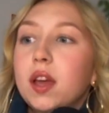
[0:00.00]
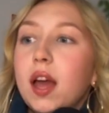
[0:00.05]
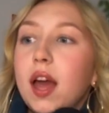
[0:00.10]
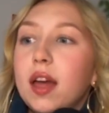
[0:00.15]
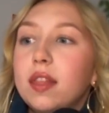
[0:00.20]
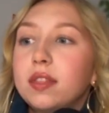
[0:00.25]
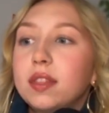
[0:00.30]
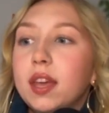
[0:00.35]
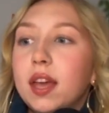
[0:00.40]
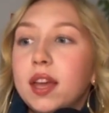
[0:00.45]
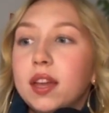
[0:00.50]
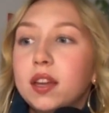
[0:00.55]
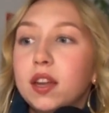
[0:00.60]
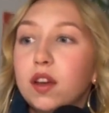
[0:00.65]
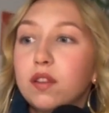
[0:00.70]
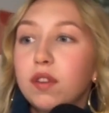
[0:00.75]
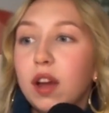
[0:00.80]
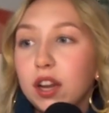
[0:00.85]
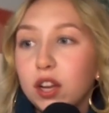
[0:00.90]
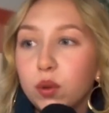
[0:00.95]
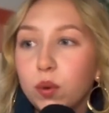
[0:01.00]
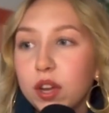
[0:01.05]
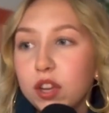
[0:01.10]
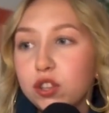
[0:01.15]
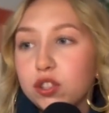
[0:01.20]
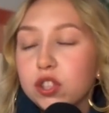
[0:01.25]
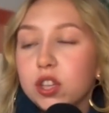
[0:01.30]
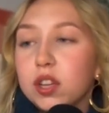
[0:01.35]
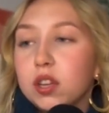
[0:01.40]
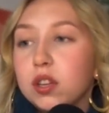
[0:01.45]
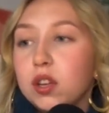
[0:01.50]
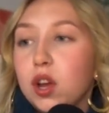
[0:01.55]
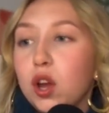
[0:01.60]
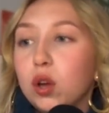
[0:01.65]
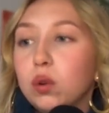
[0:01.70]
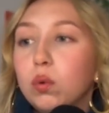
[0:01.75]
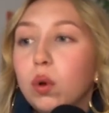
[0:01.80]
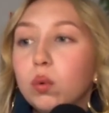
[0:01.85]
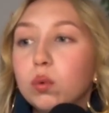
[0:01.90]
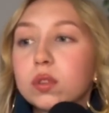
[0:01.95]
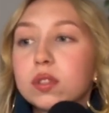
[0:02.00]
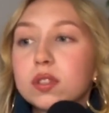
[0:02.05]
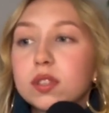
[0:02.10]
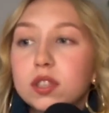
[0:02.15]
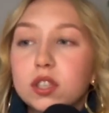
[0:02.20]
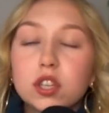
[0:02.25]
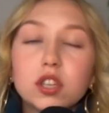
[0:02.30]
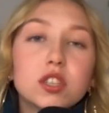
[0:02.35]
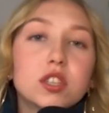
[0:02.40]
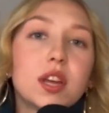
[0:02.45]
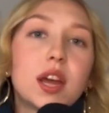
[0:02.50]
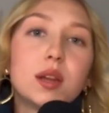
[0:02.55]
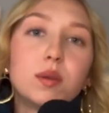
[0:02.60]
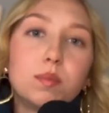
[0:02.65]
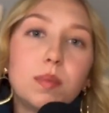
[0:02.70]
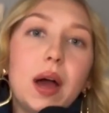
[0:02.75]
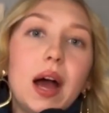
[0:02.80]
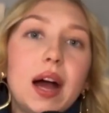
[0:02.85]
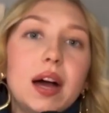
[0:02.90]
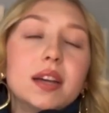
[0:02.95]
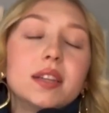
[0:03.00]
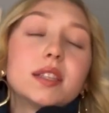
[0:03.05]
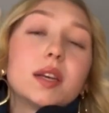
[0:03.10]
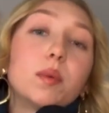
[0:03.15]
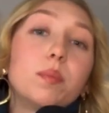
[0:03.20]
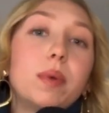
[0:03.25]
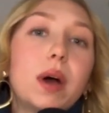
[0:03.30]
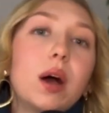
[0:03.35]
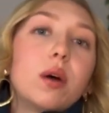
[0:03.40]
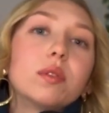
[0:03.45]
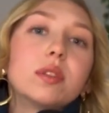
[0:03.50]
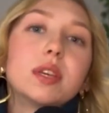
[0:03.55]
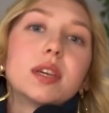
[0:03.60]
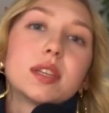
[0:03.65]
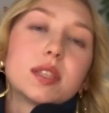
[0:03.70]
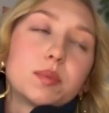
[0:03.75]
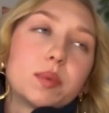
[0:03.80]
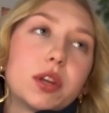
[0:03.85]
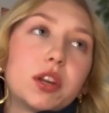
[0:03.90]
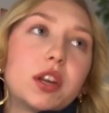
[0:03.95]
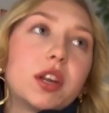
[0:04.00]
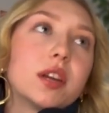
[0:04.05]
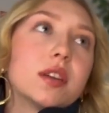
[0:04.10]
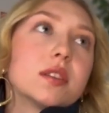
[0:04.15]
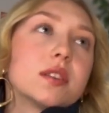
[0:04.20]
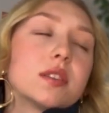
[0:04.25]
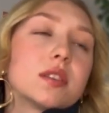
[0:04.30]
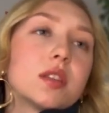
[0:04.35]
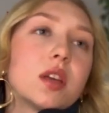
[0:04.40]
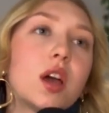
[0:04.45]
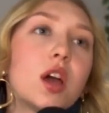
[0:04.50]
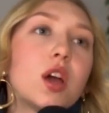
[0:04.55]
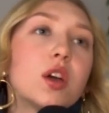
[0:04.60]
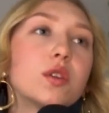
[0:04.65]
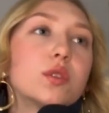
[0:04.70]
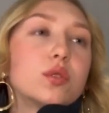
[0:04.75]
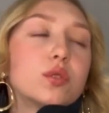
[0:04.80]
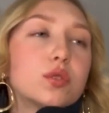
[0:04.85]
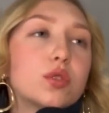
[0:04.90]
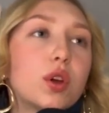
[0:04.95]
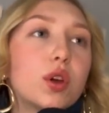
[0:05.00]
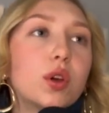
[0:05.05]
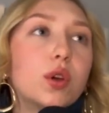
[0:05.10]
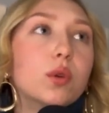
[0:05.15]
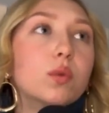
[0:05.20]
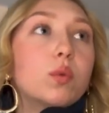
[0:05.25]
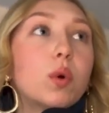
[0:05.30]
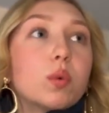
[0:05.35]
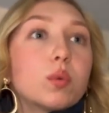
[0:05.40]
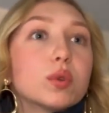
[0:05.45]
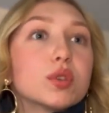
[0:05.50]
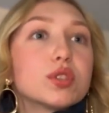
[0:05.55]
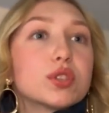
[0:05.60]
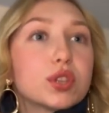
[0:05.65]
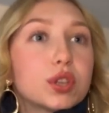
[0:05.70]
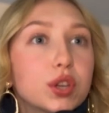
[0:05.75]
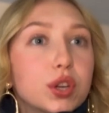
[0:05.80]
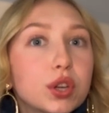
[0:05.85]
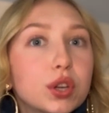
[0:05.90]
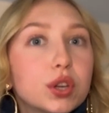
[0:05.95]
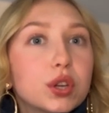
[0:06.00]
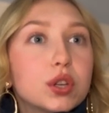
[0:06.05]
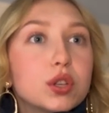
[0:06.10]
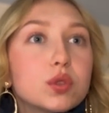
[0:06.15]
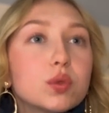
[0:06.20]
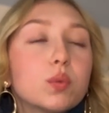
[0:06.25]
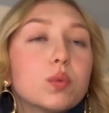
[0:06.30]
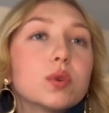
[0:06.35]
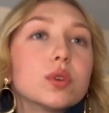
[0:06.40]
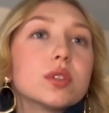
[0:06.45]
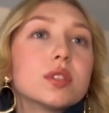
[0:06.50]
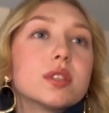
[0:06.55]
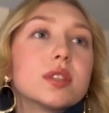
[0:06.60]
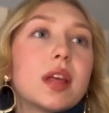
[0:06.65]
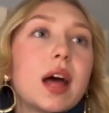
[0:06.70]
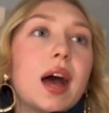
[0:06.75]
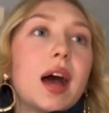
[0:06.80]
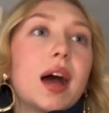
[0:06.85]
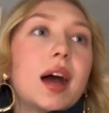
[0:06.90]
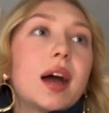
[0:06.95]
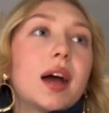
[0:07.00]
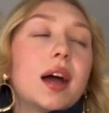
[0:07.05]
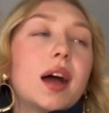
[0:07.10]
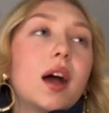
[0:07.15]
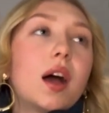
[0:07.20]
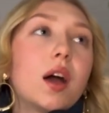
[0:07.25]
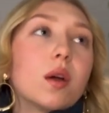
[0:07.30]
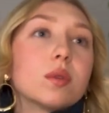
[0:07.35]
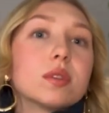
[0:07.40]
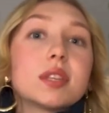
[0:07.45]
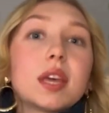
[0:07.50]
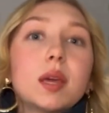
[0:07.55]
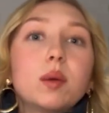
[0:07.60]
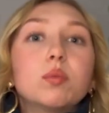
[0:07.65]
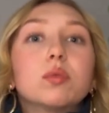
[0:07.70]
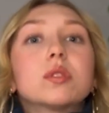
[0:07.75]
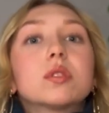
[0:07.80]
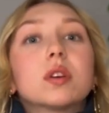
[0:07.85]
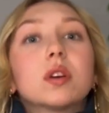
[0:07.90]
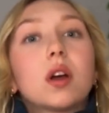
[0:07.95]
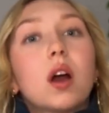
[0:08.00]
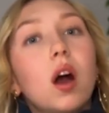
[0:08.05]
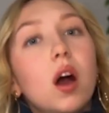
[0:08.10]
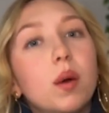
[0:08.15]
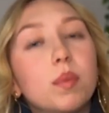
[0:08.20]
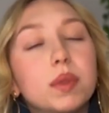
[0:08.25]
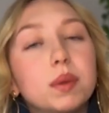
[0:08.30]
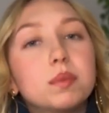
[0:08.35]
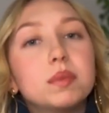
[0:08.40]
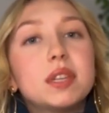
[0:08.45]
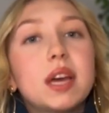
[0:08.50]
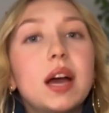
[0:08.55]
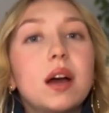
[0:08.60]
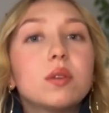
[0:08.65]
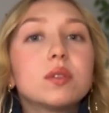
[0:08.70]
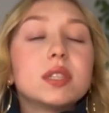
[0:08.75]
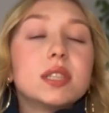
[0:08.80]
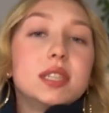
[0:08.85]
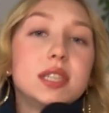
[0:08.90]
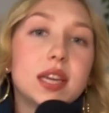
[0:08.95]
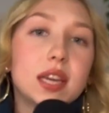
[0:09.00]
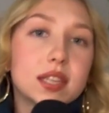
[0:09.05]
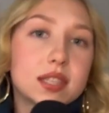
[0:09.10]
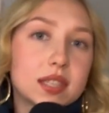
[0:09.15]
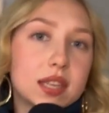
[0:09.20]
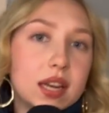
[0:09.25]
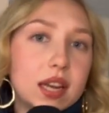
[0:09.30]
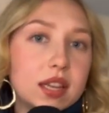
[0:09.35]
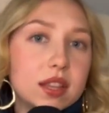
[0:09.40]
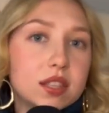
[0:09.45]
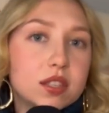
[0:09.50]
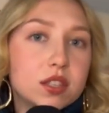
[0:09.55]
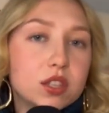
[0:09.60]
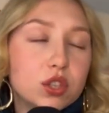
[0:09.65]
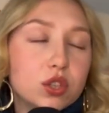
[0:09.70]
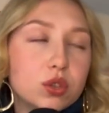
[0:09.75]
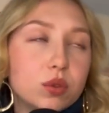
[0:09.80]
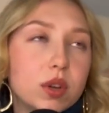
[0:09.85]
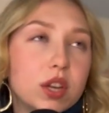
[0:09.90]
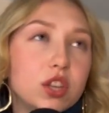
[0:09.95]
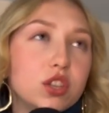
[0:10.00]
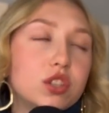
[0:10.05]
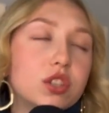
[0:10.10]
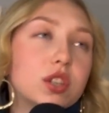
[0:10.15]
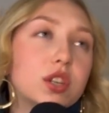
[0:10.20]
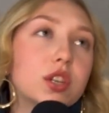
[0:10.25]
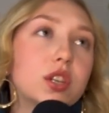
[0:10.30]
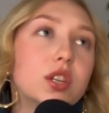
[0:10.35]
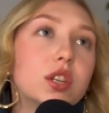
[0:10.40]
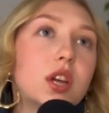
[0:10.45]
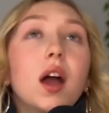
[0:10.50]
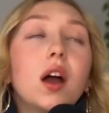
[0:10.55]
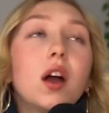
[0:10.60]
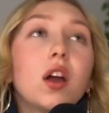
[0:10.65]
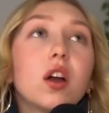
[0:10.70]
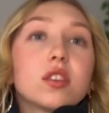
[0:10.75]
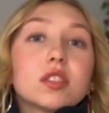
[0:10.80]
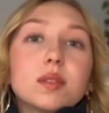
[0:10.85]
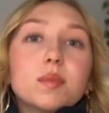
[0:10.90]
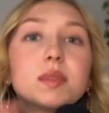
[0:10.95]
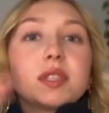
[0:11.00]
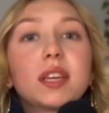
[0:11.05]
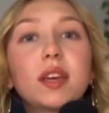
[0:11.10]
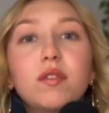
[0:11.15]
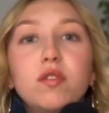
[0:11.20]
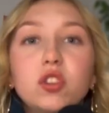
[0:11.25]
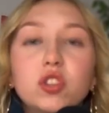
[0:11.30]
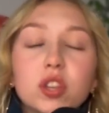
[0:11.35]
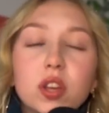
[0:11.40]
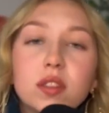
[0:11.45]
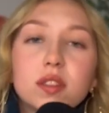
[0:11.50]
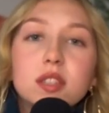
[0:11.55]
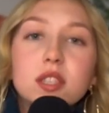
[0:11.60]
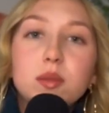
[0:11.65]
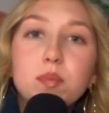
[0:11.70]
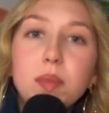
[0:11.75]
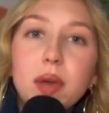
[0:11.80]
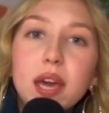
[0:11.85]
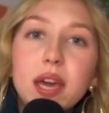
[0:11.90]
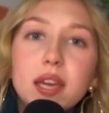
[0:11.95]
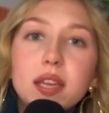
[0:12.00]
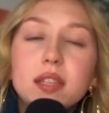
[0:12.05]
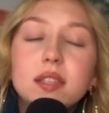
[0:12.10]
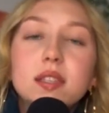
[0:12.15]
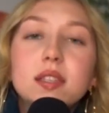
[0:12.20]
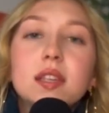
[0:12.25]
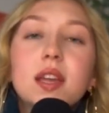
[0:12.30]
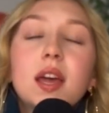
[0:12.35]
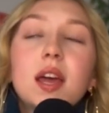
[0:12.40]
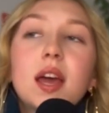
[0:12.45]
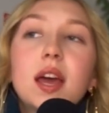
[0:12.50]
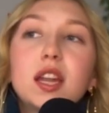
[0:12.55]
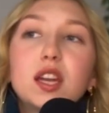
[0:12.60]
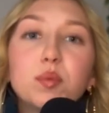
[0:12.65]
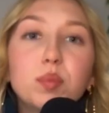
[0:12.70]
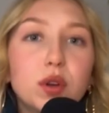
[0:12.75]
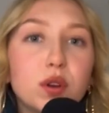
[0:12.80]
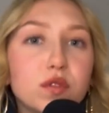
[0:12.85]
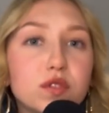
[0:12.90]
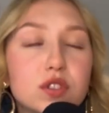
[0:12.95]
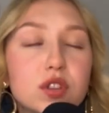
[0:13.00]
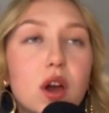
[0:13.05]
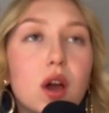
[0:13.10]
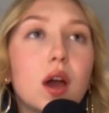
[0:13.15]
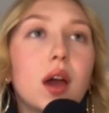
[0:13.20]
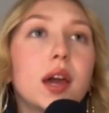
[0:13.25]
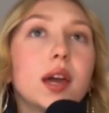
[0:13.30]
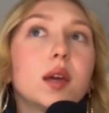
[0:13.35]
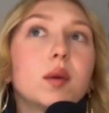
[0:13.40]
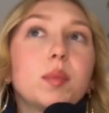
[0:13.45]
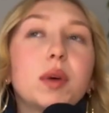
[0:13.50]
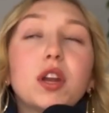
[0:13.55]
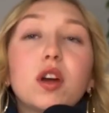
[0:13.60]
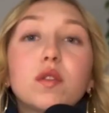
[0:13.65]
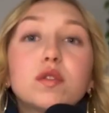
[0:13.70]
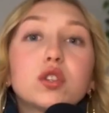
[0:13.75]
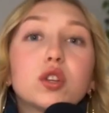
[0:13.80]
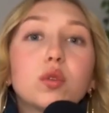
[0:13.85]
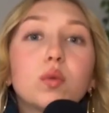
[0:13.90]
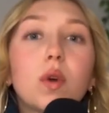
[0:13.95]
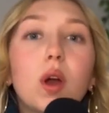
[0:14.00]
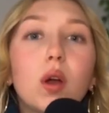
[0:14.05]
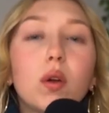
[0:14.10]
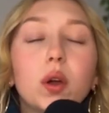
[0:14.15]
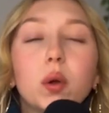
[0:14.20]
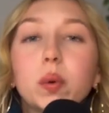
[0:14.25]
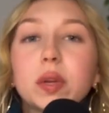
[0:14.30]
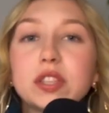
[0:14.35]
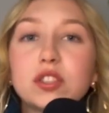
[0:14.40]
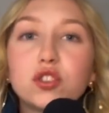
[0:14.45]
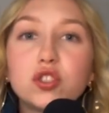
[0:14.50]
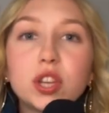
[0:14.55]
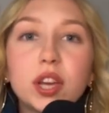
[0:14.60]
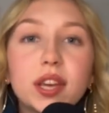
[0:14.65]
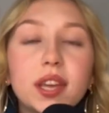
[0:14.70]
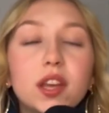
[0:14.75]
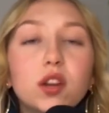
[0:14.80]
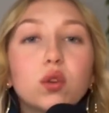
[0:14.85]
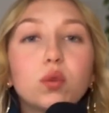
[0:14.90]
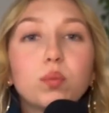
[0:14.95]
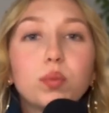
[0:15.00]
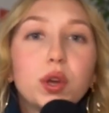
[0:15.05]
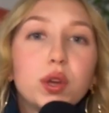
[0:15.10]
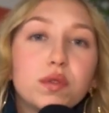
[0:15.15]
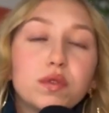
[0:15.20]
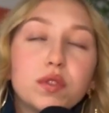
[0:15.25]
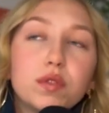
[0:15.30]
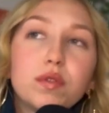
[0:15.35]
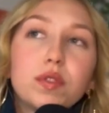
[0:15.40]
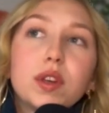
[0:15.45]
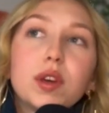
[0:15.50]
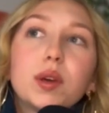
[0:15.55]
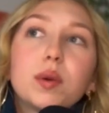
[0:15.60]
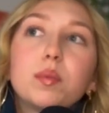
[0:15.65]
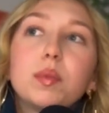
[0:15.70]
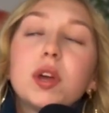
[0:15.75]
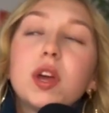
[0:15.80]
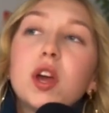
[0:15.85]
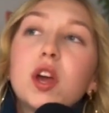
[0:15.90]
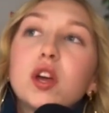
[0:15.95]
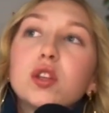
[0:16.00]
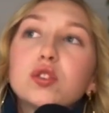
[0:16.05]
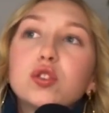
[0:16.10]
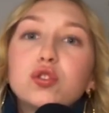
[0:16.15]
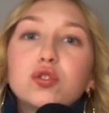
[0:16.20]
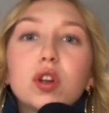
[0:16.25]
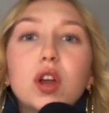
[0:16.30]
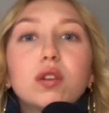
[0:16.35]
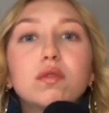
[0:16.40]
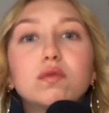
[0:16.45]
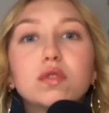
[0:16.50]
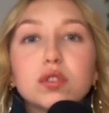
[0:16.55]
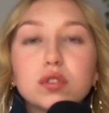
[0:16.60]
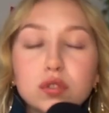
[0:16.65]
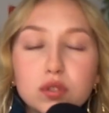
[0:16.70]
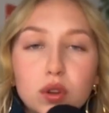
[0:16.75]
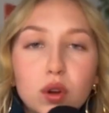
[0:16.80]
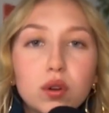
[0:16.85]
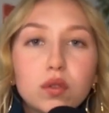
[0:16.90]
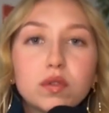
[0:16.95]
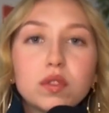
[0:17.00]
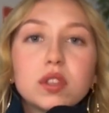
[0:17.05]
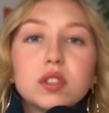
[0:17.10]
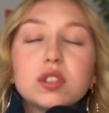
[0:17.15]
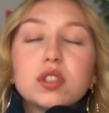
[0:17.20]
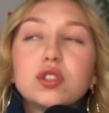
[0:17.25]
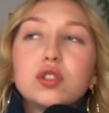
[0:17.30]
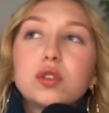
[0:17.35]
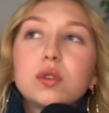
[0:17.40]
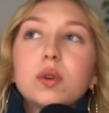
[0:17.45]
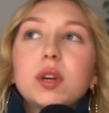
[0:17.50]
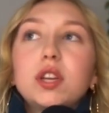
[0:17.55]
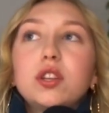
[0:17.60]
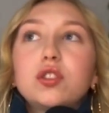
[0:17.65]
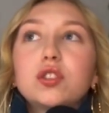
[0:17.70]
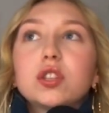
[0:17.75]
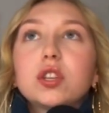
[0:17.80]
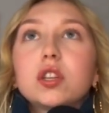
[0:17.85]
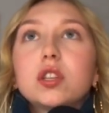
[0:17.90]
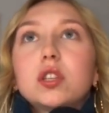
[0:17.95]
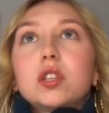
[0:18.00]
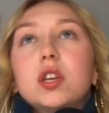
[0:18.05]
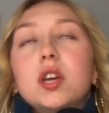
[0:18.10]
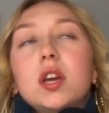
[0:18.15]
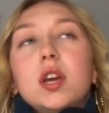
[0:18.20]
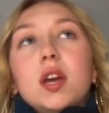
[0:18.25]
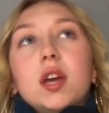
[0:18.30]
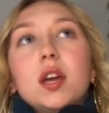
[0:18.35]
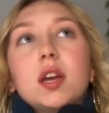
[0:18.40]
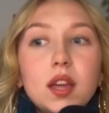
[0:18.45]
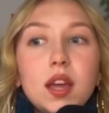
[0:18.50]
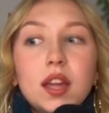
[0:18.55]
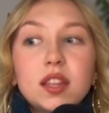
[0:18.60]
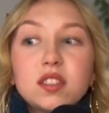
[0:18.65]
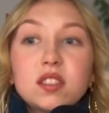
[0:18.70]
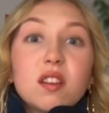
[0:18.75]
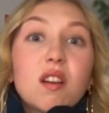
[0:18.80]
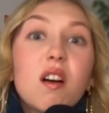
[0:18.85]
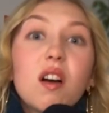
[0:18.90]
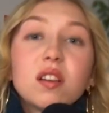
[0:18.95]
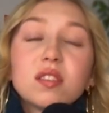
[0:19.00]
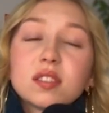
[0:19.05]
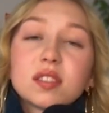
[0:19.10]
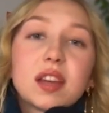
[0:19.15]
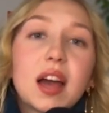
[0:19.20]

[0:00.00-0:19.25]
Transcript: And then evaluation. What was good and bad about the experience? So, what was good was that I was able to calm them down, to de escalate the situation. I asked them to give each other space and a bit of time. And after a while, I went to check in on both of them to try and resolve the situation and to ask